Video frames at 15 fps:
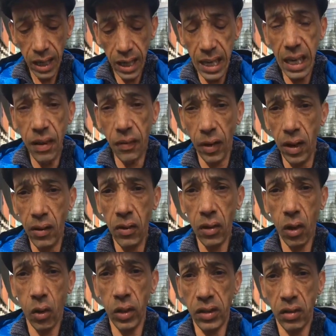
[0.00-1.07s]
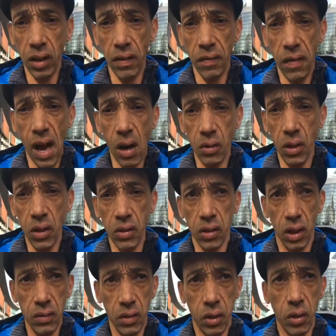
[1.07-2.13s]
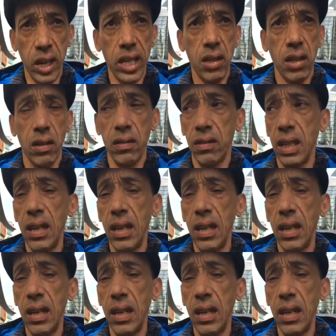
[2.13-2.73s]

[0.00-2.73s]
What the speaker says: Even Christian values and traditions.